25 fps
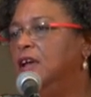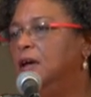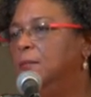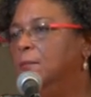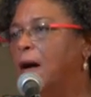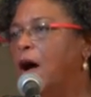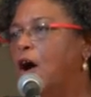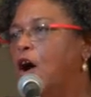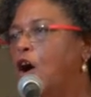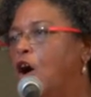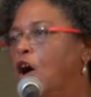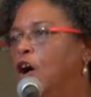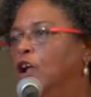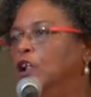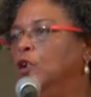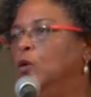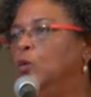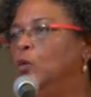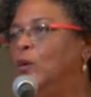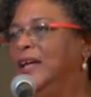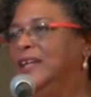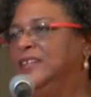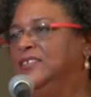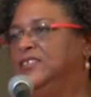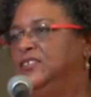but
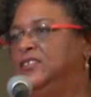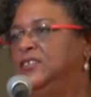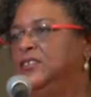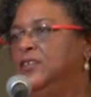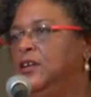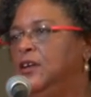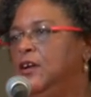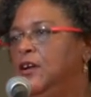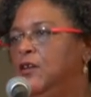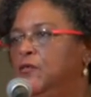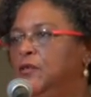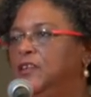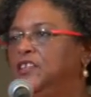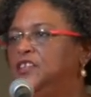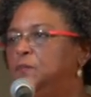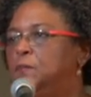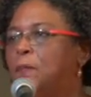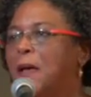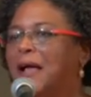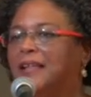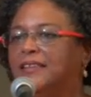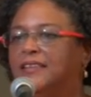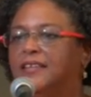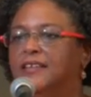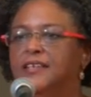always
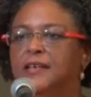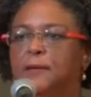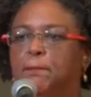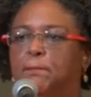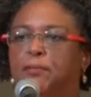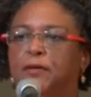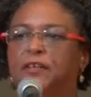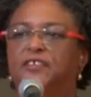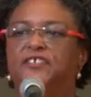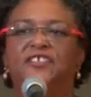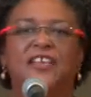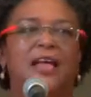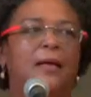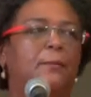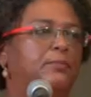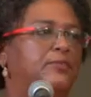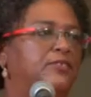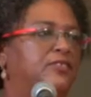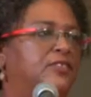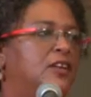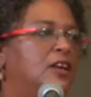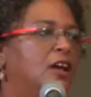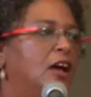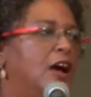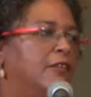respecting the precepts